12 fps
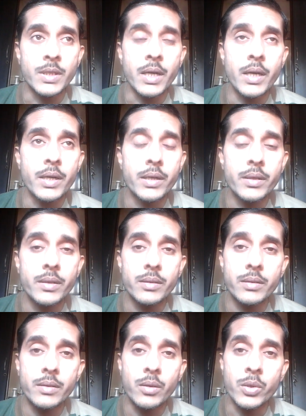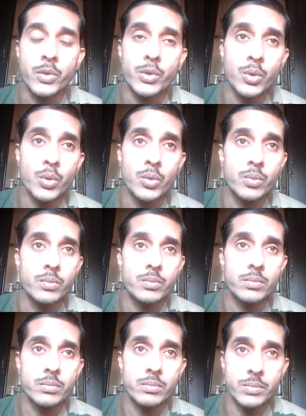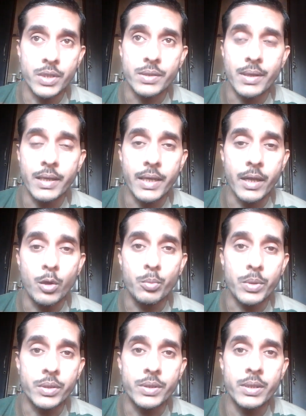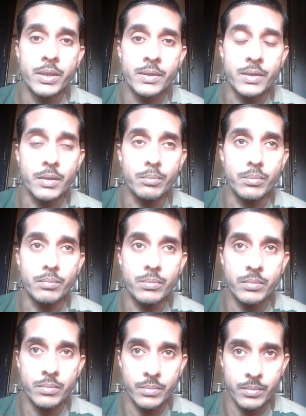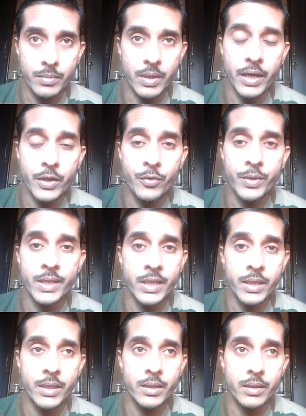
And also, just like allopath, some Ayurvedic